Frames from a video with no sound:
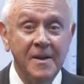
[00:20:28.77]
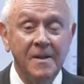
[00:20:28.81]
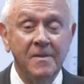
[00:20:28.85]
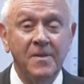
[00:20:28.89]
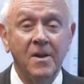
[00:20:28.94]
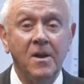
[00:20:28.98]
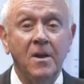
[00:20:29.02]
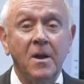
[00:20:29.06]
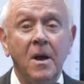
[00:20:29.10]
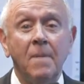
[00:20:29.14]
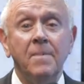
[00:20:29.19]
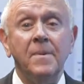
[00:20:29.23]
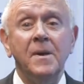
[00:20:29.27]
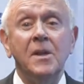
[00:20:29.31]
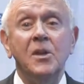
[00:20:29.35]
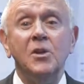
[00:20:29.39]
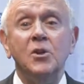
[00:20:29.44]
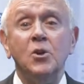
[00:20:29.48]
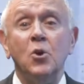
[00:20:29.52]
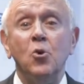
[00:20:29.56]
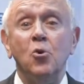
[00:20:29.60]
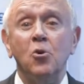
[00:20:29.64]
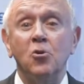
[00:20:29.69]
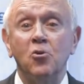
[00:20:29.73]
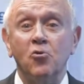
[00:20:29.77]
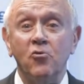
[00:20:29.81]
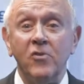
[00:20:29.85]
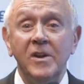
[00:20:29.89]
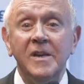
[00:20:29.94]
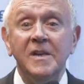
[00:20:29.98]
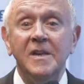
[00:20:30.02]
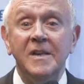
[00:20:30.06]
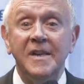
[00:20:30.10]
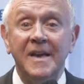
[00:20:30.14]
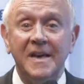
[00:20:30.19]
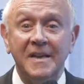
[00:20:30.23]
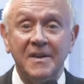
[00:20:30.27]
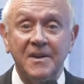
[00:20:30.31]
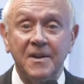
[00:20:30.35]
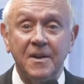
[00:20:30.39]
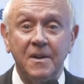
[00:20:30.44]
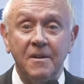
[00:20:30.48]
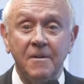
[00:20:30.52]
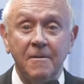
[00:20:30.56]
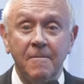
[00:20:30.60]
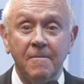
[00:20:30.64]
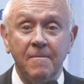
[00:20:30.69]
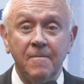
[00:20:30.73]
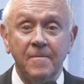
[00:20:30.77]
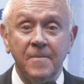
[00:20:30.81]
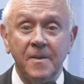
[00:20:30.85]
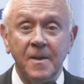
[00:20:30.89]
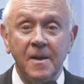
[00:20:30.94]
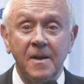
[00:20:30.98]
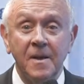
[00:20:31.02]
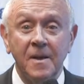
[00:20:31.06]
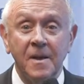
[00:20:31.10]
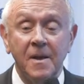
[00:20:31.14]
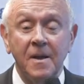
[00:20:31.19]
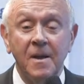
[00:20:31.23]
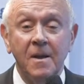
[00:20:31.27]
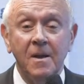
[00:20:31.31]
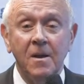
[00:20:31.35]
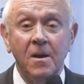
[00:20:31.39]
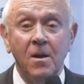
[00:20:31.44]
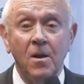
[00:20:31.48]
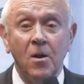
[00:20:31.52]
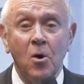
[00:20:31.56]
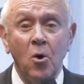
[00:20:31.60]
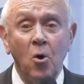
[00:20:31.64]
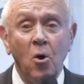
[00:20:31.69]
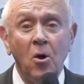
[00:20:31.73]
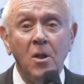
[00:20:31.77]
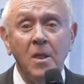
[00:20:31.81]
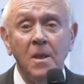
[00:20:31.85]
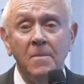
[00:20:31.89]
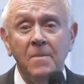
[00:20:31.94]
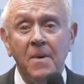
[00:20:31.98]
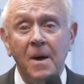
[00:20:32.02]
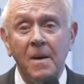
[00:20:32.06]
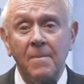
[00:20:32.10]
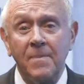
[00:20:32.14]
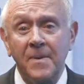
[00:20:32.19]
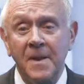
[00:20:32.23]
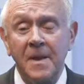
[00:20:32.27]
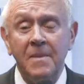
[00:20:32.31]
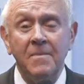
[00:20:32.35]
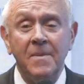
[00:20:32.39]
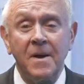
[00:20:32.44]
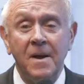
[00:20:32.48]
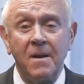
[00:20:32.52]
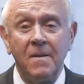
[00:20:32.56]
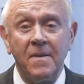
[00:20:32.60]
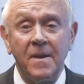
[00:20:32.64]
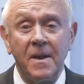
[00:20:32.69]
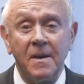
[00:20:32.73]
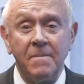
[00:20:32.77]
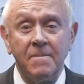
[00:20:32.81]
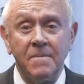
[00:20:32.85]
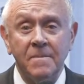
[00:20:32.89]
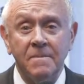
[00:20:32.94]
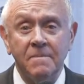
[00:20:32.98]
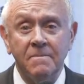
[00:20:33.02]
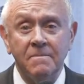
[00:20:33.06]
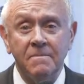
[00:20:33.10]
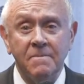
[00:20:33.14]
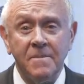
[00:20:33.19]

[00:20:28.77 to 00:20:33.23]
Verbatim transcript: The company is called Green Desk. Call them up, email them,